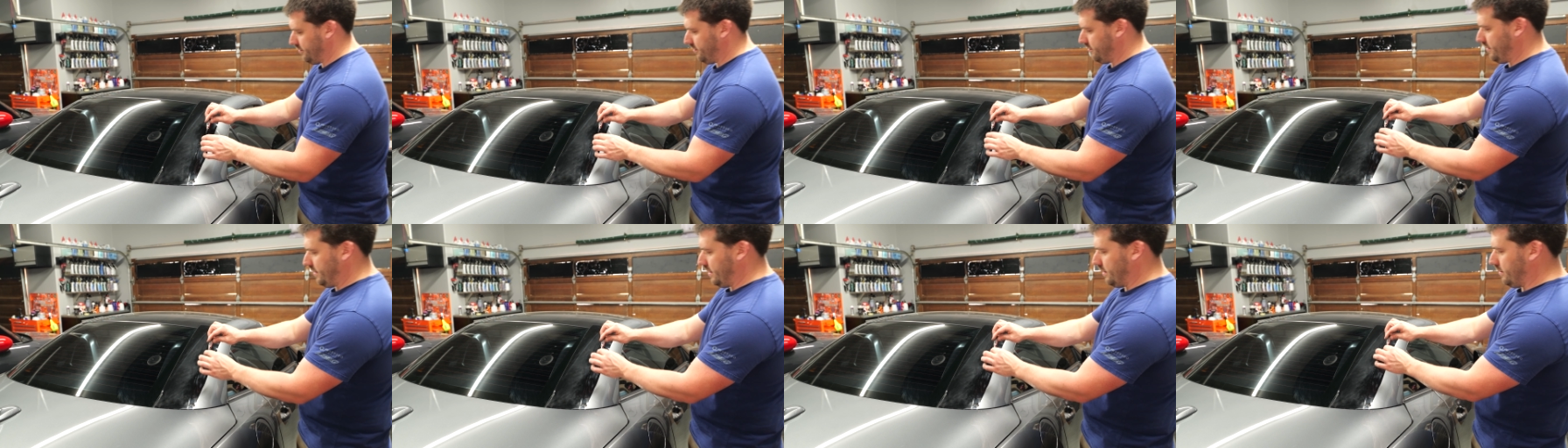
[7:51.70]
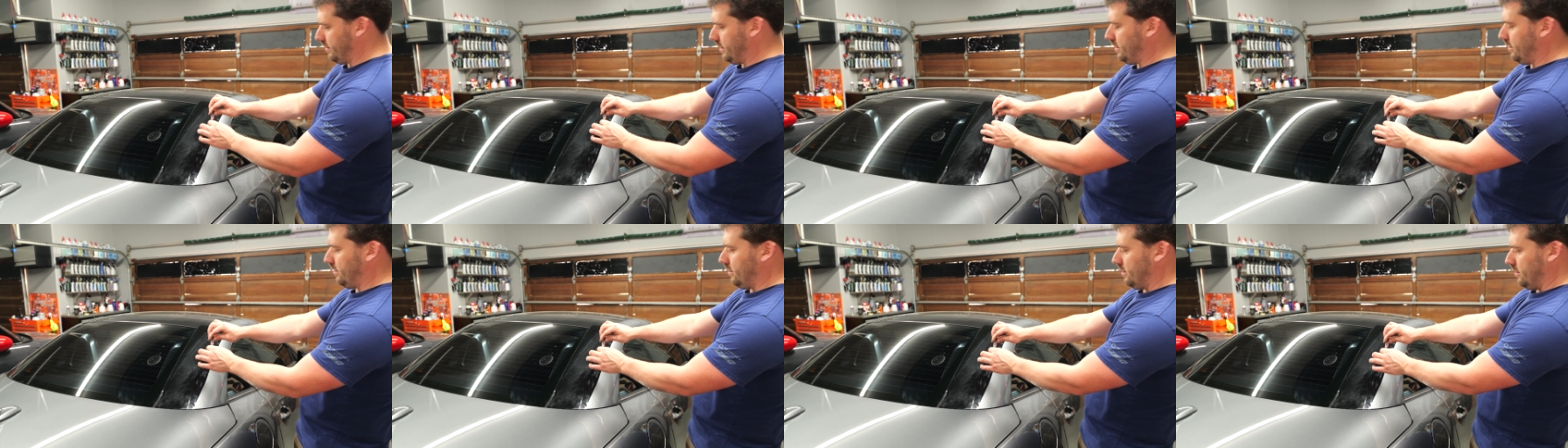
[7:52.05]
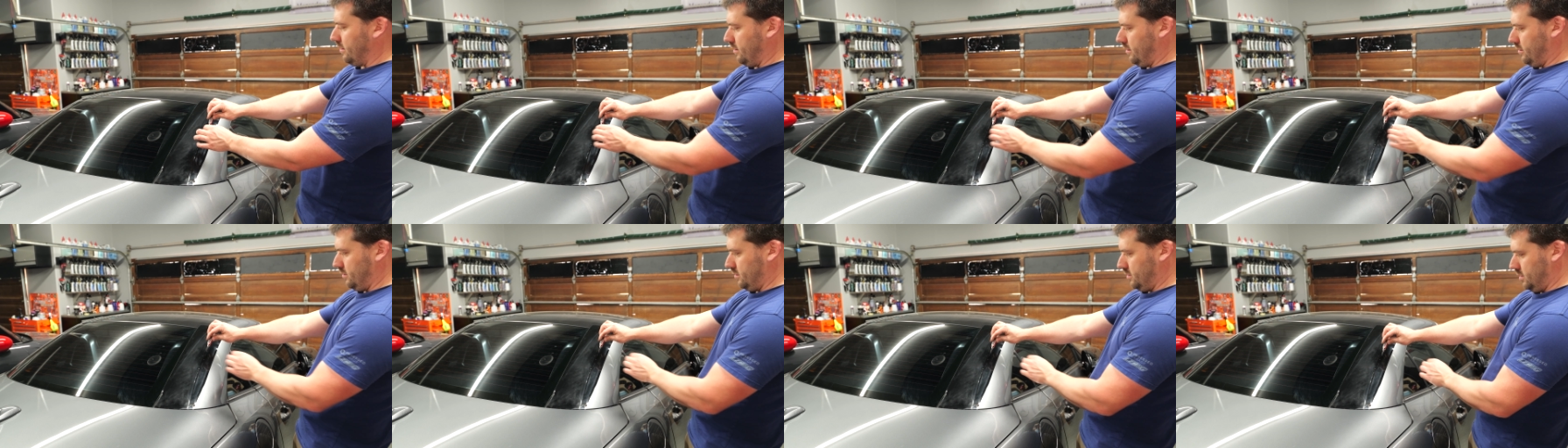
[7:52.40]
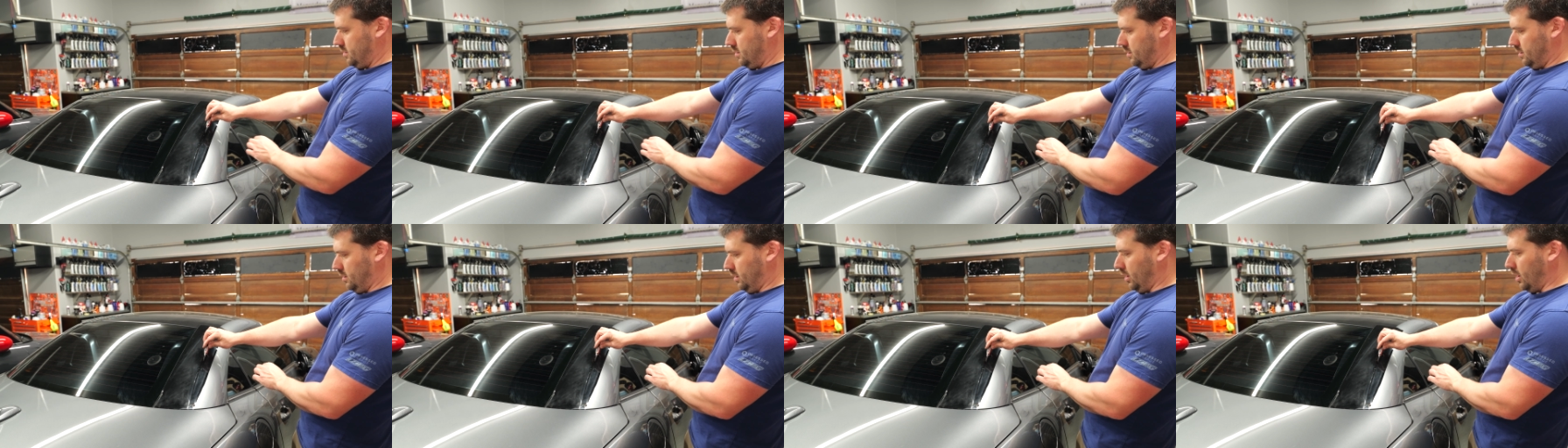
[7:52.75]
a very
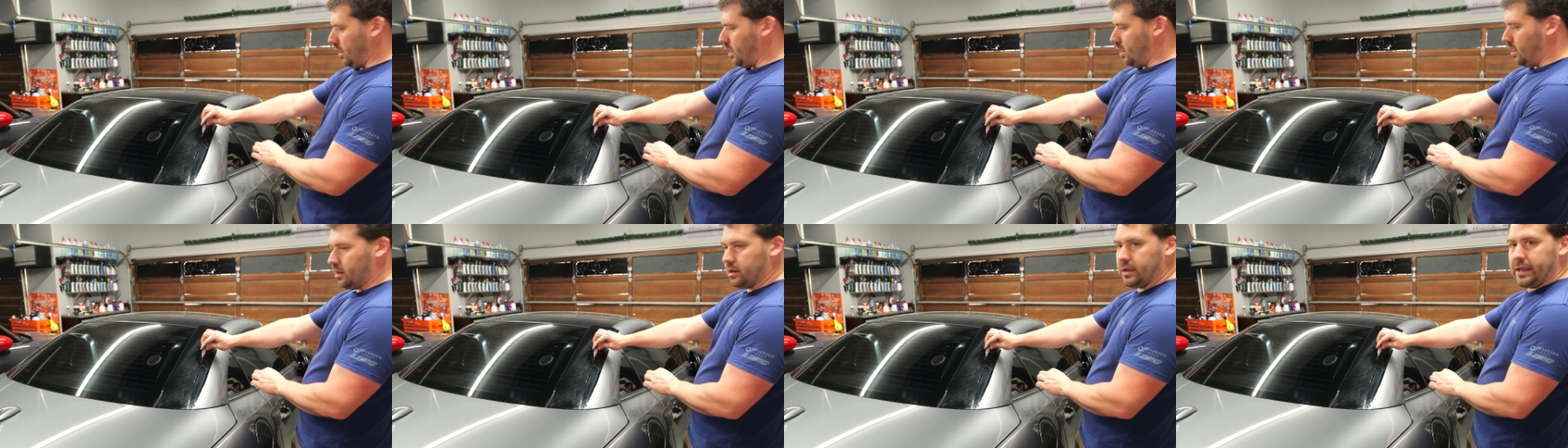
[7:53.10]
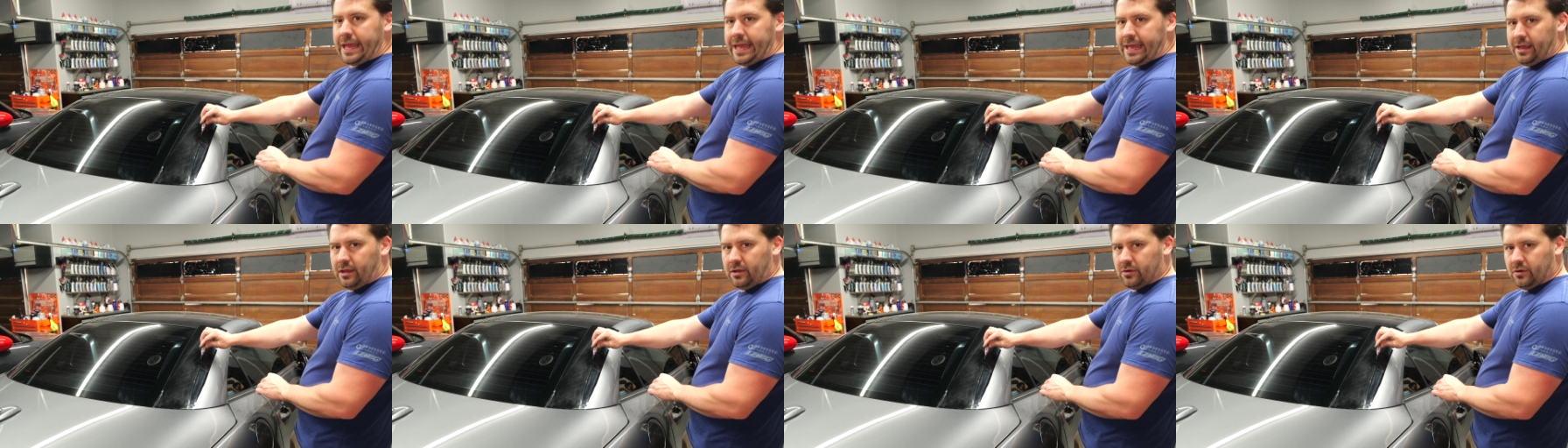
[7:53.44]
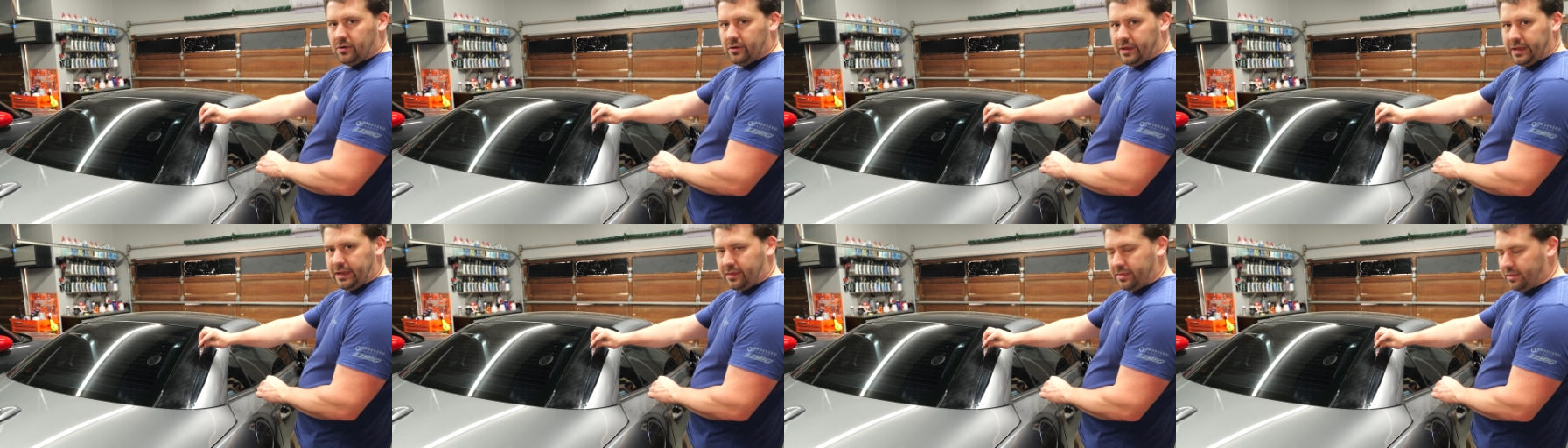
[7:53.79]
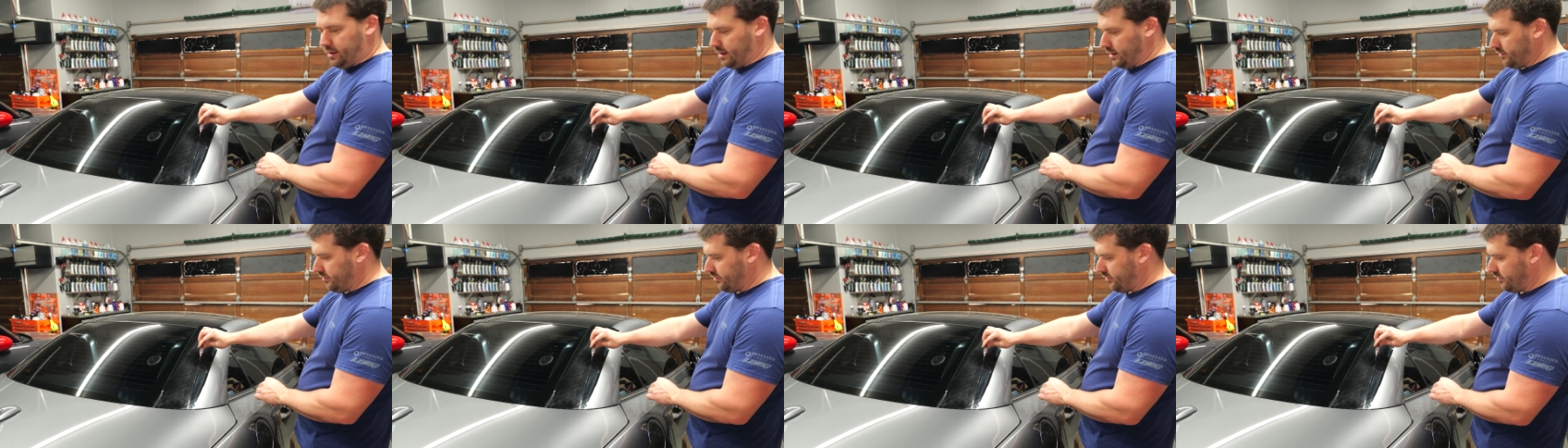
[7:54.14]
long angle like this.